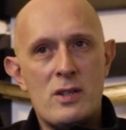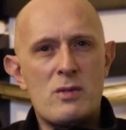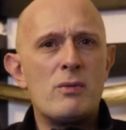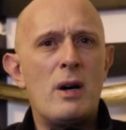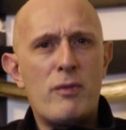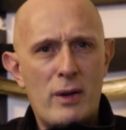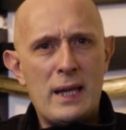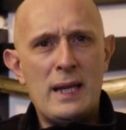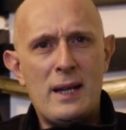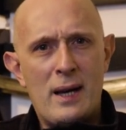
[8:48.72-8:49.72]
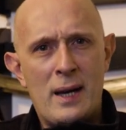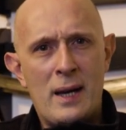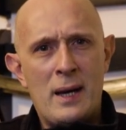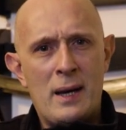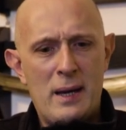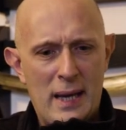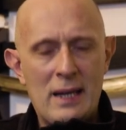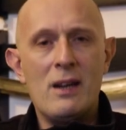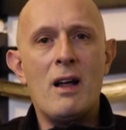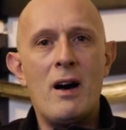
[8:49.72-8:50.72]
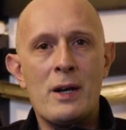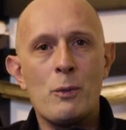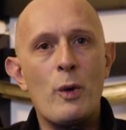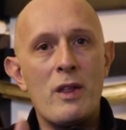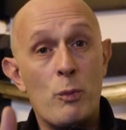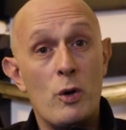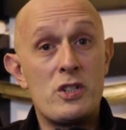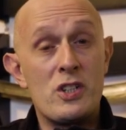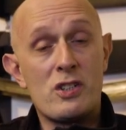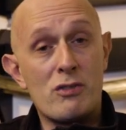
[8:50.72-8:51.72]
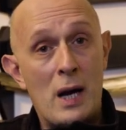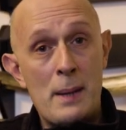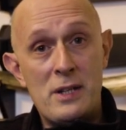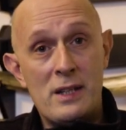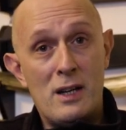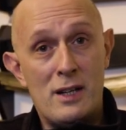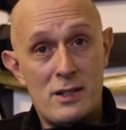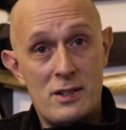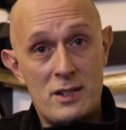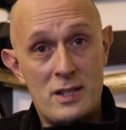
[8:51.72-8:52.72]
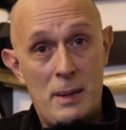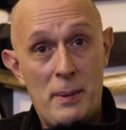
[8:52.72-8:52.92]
that's roughly in line with what's described in Hutton's